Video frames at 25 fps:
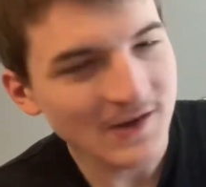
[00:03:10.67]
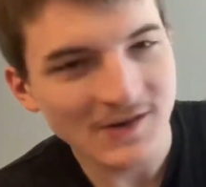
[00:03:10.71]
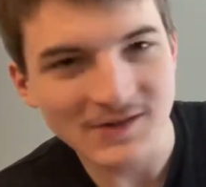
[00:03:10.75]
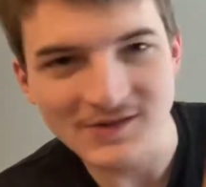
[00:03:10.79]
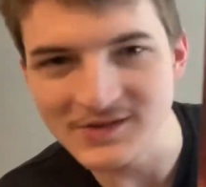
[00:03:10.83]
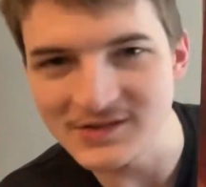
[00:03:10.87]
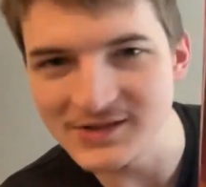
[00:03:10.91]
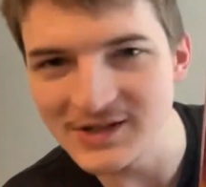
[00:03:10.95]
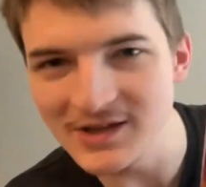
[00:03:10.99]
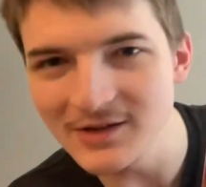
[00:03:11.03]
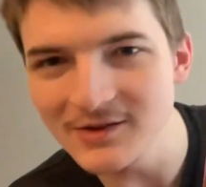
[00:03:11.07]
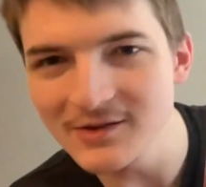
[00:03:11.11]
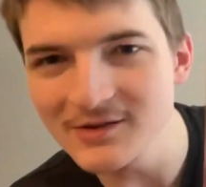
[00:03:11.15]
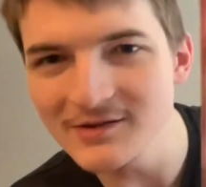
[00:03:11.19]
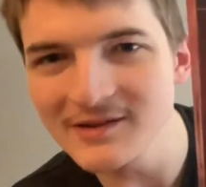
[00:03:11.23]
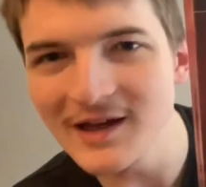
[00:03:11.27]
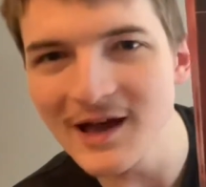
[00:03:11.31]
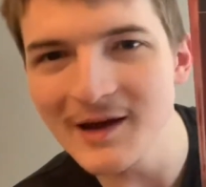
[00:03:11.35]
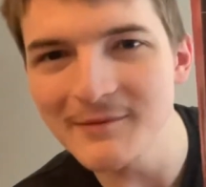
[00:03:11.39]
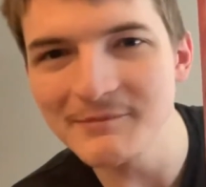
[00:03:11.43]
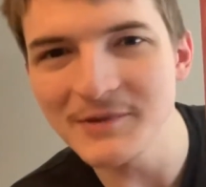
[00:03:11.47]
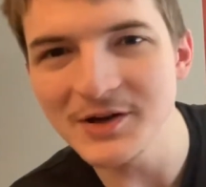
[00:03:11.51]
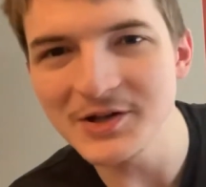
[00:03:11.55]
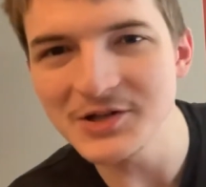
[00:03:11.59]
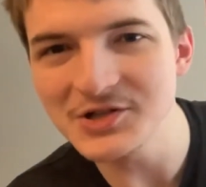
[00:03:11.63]
Still
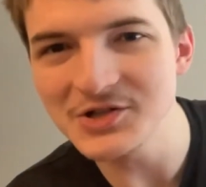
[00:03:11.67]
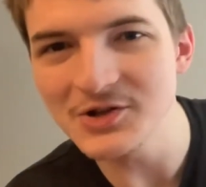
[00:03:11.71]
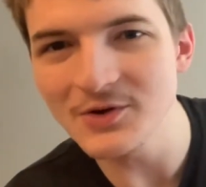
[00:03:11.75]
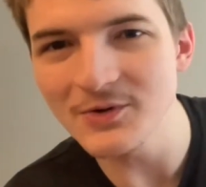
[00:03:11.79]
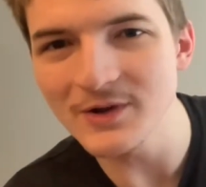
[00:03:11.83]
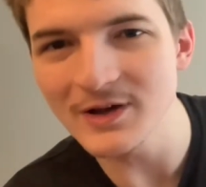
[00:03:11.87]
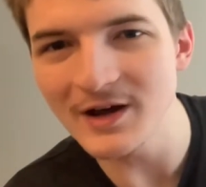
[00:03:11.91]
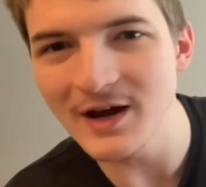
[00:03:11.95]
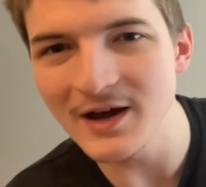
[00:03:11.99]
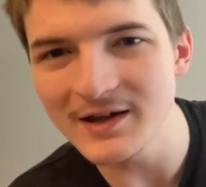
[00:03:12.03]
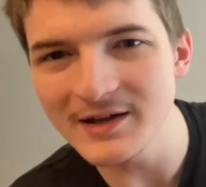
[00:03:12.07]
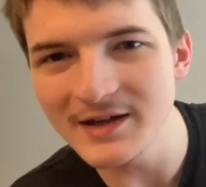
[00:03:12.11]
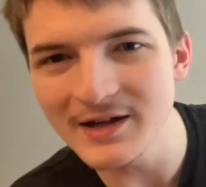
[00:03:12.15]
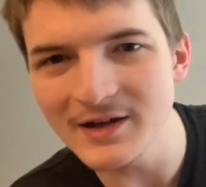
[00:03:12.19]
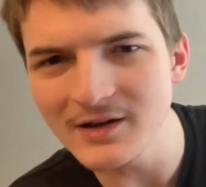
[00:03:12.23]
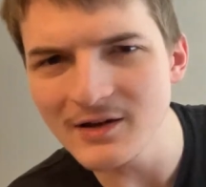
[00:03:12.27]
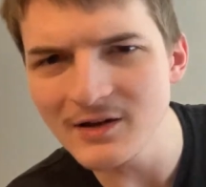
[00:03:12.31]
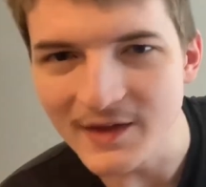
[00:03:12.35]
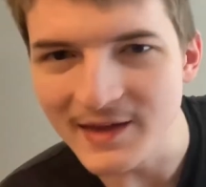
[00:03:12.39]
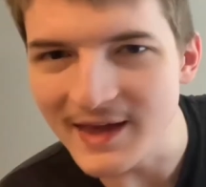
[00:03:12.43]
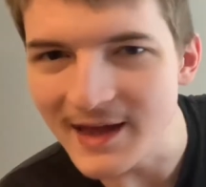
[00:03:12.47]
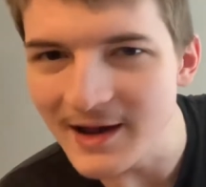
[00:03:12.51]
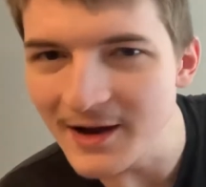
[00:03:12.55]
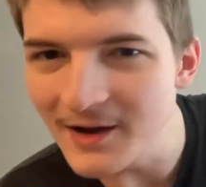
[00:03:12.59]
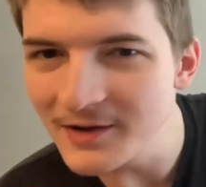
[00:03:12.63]
not much going on here.
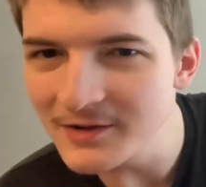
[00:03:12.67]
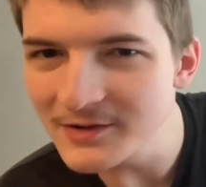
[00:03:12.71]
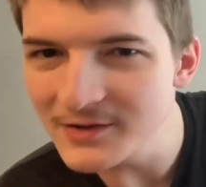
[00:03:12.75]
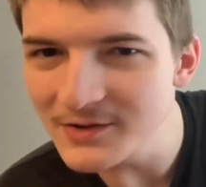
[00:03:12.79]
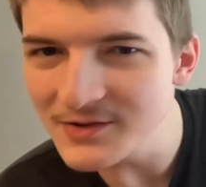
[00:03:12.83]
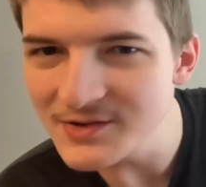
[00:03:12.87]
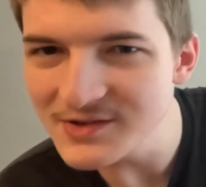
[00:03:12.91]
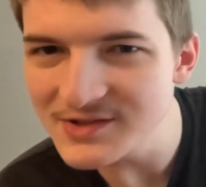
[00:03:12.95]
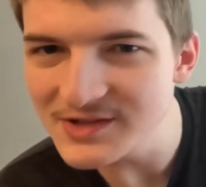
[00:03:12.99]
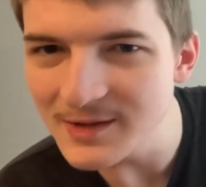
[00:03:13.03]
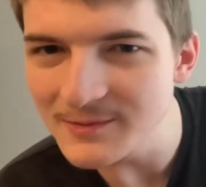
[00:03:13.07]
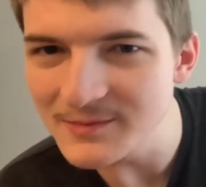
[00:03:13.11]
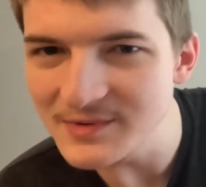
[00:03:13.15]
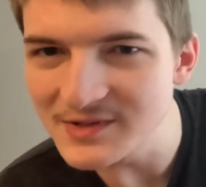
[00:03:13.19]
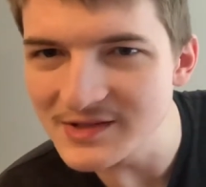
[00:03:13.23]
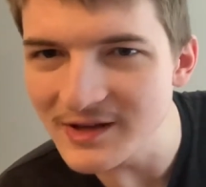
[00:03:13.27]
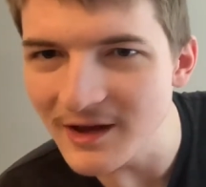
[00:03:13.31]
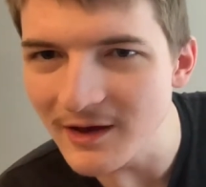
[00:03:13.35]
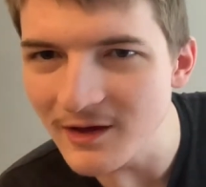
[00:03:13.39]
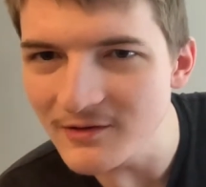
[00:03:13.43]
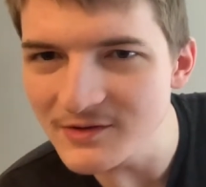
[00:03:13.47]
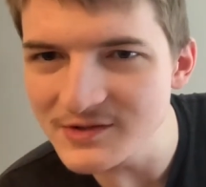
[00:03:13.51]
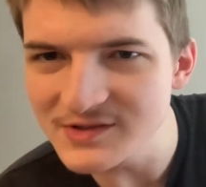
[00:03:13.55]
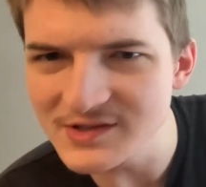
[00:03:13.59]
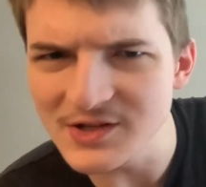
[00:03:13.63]
Characters
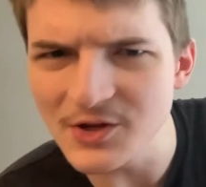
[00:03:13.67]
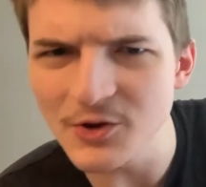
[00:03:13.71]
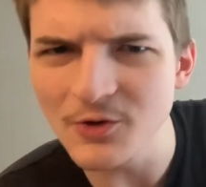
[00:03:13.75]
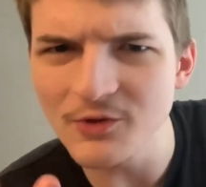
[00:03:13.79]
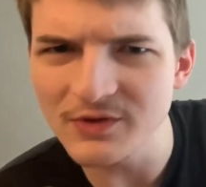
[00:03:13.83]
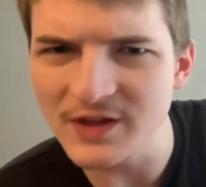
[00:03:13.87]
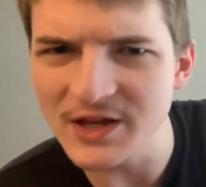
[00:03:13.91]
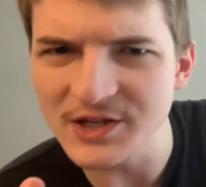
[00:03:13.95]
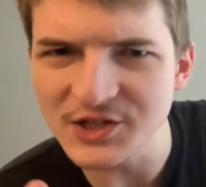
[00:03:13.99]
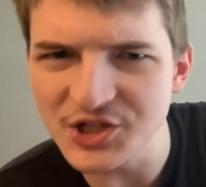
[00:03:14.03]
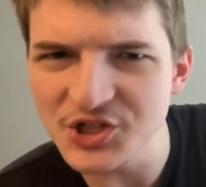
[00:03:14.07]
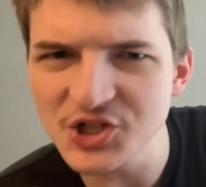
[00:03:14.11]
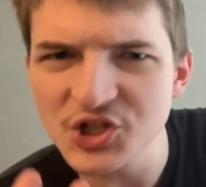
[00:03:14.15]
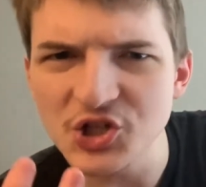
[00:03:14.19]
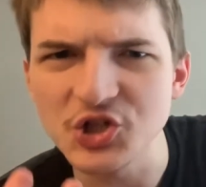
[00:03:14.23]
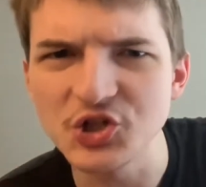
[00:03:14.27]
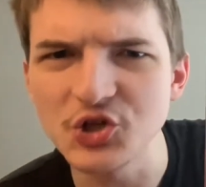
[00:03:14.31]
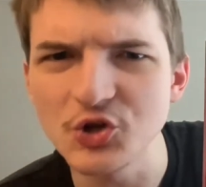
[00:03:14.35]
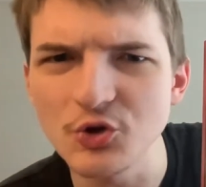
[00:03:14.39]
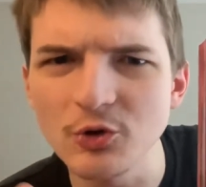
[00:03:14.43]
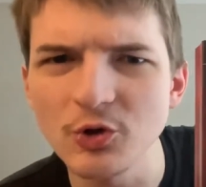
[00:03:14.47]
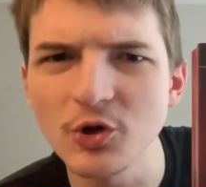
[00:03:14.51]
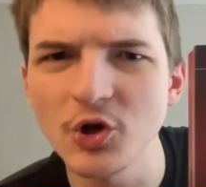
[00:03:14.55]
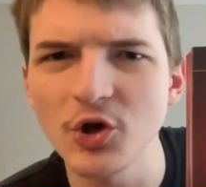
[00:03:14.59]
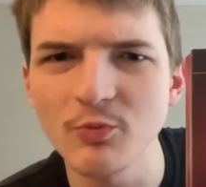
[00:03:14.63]
themselves, you know, they just
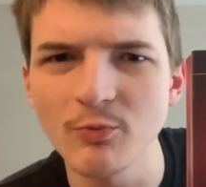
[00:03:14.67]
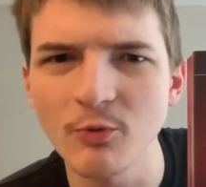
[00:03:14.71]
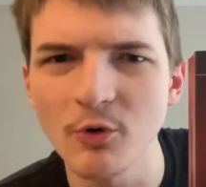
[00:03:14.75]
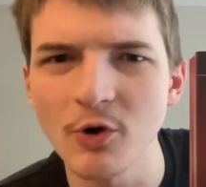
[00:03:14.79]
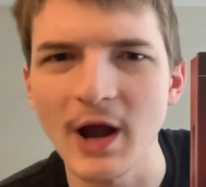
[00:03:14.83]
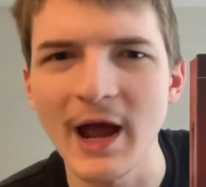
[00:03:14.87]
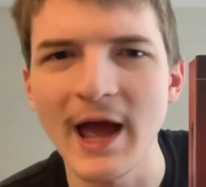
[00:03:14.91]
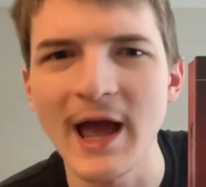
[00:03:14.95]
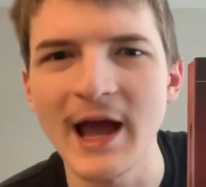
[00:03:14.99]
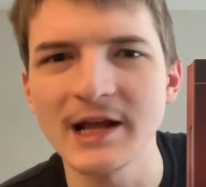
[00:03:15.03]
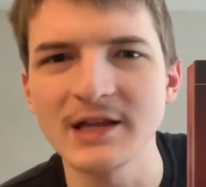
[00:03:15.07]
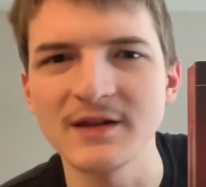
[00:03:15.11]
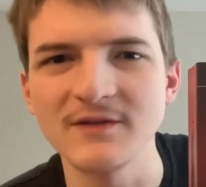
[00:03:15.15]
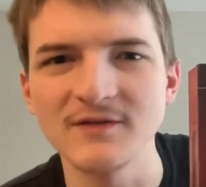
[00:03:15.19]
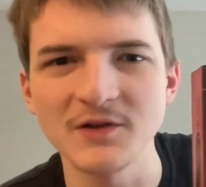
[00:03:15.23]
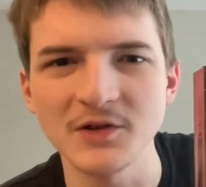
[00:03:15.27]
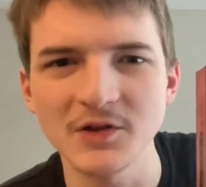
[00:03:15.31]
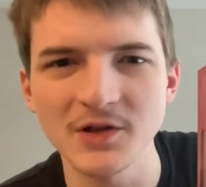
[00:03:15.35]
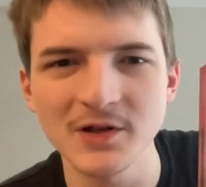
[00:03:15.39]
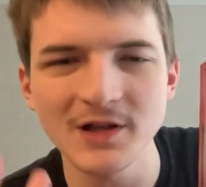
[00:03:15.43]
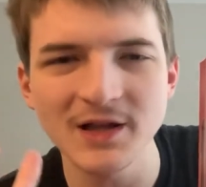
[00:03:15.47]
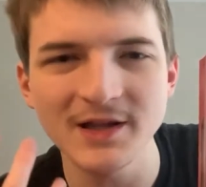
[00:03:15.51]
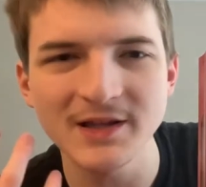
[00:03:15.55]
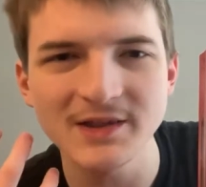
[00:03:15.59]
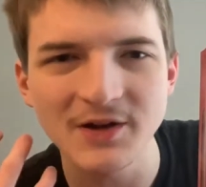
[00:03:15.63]
do look more active. They
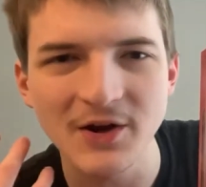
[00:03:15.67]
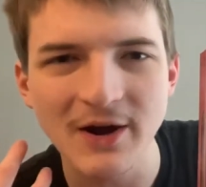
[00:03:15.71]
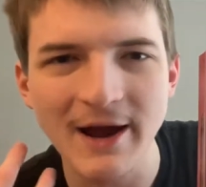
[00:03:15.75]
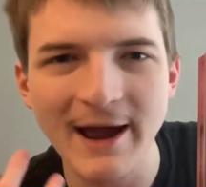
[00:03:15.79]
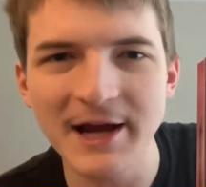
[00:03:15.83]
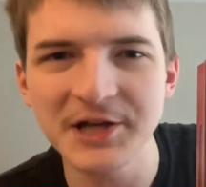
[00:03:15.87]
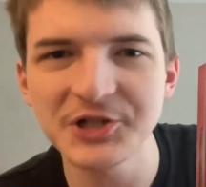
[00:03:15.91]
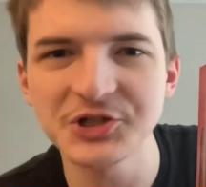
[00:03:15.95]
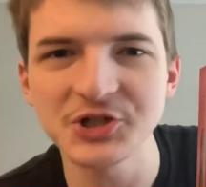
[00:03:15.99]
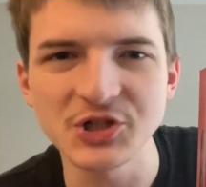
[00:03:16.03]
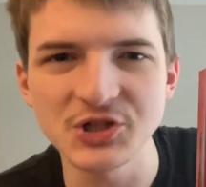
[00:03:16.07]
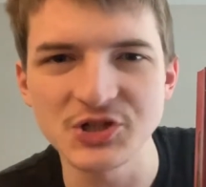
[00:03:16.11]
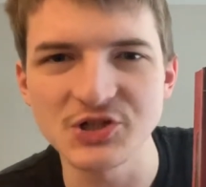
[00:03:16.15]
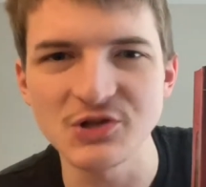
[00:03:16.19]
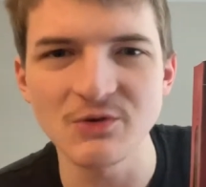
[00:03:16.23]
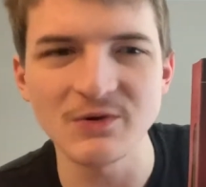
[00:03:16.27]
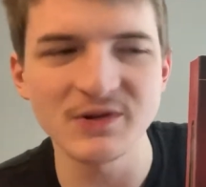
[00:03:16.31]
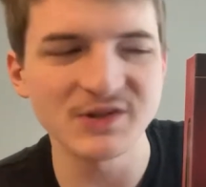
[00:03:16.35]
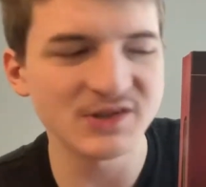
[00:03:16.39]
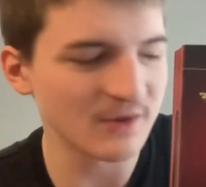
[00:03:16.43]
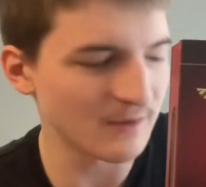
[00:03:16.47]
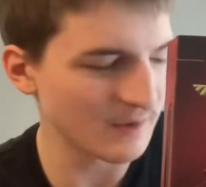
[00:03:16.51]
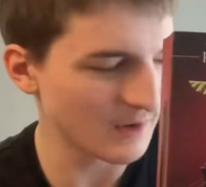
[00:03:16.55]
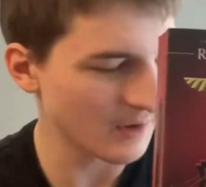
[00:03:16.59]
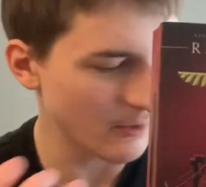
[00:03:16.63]
look like they're actually doing
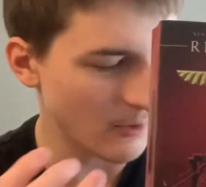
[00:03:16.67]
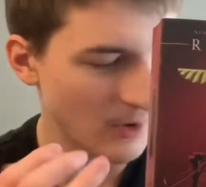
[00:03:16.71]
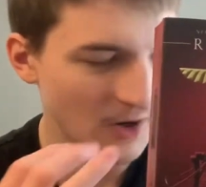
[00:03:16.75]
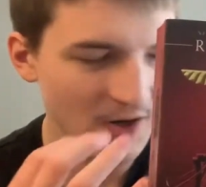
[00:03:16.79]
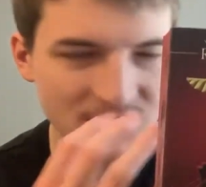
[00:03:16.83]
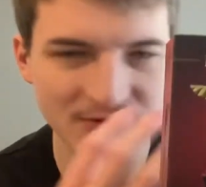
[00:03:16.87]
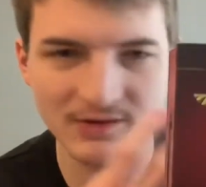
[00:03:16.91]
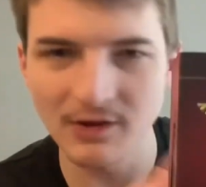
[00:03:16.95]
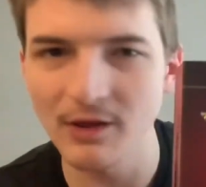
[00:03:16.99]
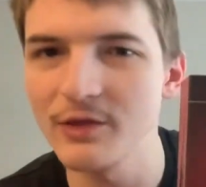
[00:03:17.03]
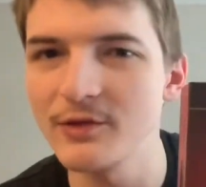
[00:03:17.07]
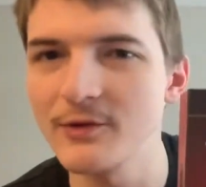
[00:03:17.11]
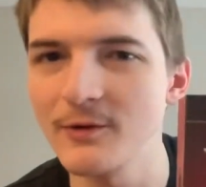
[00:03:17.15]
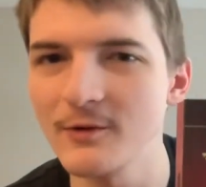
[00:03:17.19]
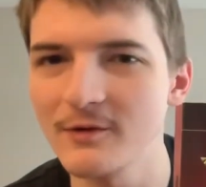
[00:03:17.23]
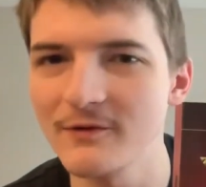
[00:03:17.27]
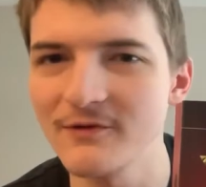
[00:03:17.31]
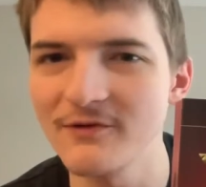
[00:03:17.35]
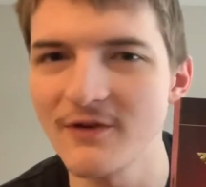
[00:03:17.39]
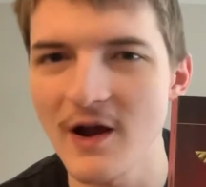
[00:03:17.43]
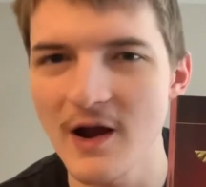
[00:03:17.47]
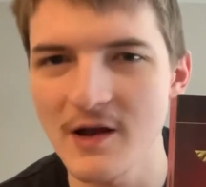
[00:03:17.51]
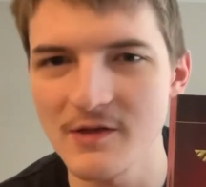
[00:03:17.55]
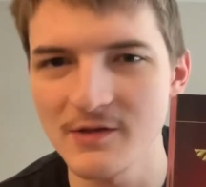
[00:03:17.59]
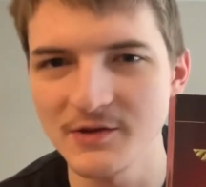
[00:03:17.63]
something, whereas in the Throne of
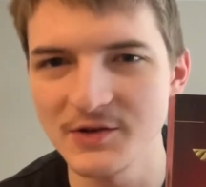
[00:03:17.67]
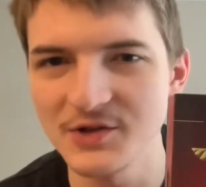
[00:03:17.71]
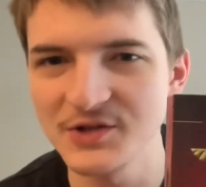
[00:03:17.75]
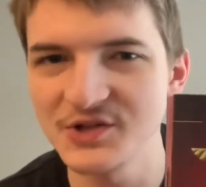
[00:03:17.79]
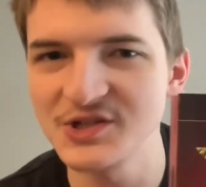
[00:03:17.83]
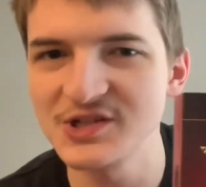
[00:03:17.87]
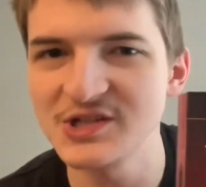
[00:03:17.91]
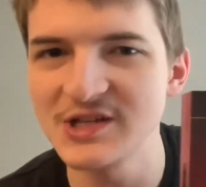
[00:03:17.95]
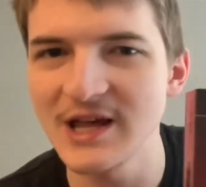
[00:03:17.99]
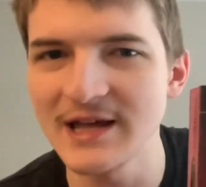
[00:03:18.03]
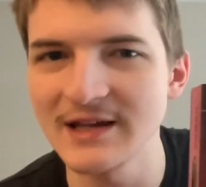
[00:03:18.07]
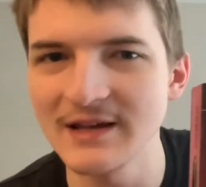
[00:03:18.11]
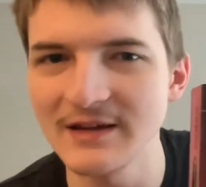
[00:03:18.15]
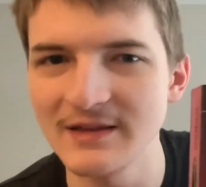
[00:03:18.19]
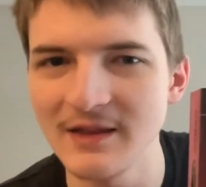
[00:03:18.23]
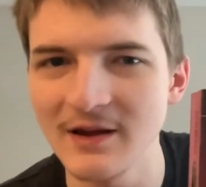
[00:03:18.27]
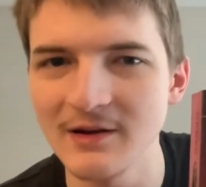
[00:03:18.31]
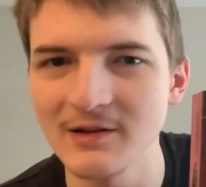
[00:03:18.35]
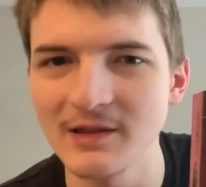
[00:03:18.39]
Fire, they're just standing there